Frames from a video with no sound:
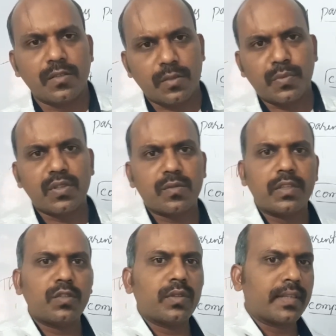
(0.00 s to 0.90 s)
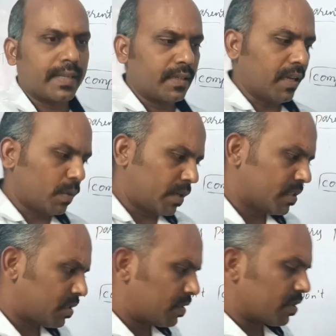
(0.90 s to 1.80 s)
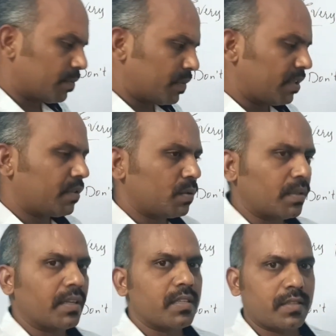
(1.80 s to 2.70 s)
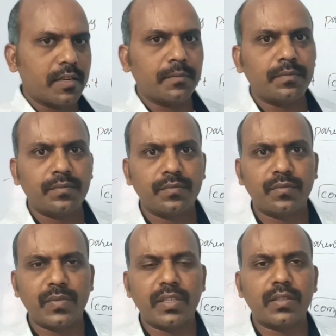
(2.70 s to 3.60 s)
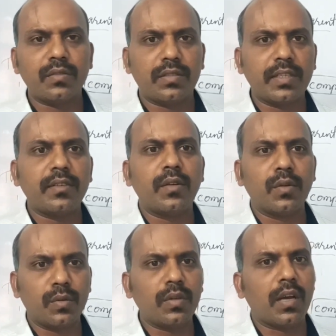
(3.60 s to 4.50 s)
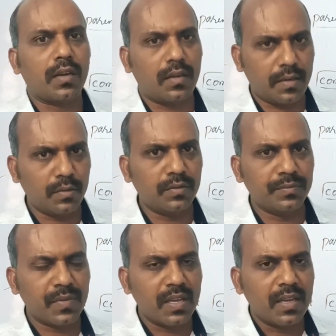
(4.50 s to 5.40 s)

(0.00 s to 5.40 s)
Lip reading: suppose when your kid have asked something to arrange them, that you said no, not now.